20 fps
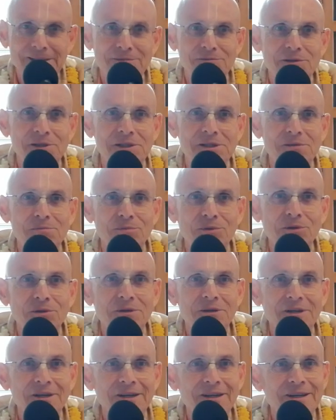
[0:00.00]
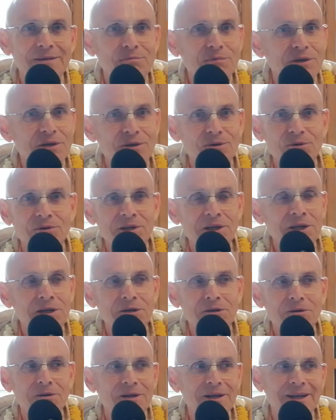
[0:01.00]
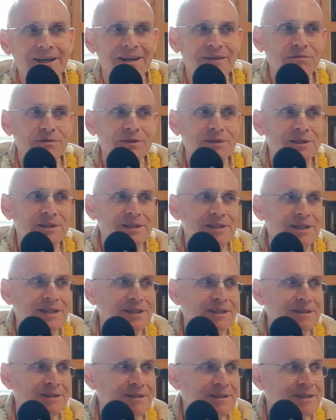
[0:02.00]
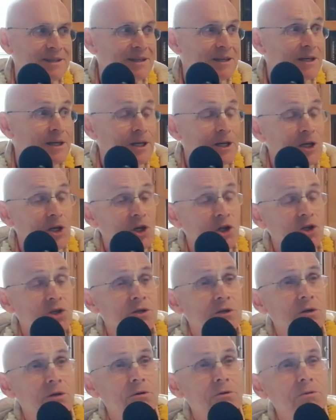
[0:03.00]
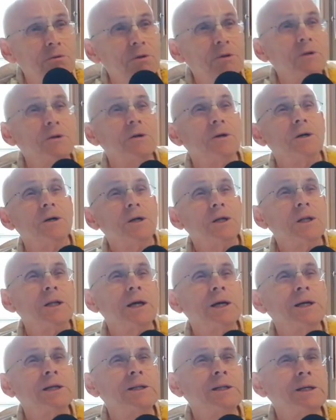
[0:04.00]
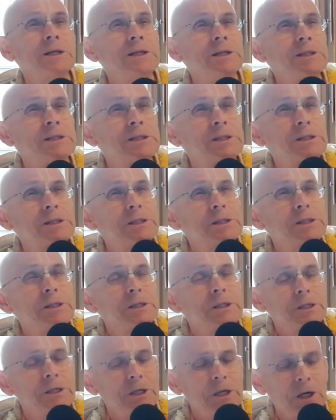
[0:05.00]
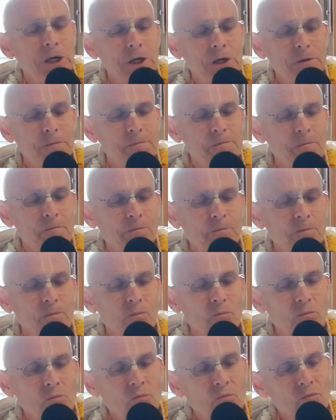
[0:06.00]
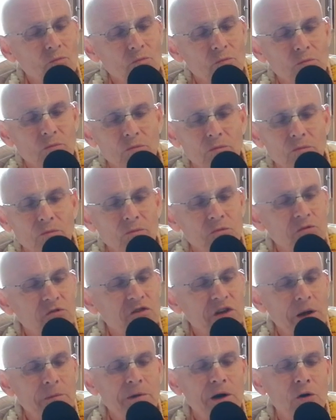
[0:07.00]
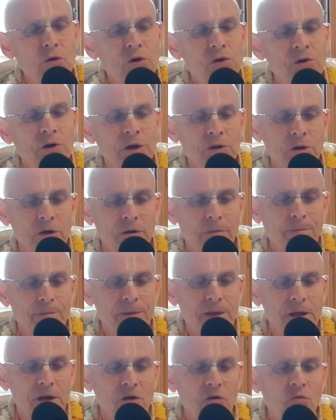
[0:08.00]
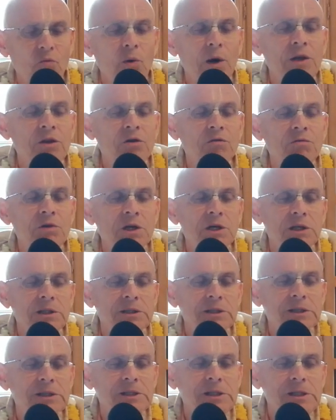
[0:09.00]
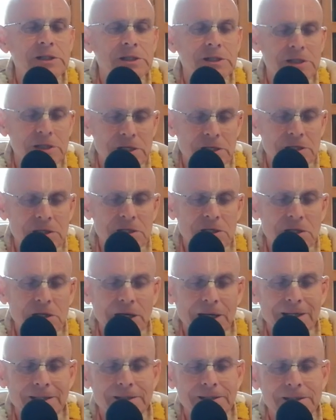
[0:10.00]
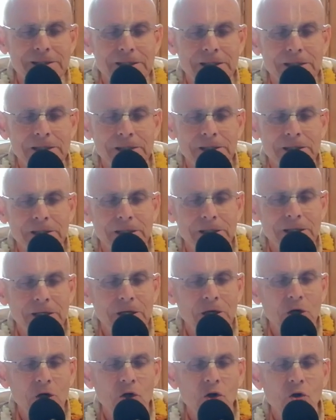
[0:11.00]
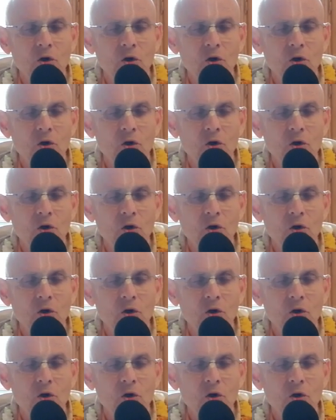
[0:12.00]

that's visible. But on the hill, I haven't seen. So, like this, um, somehow or other, whether we can see the deity dancing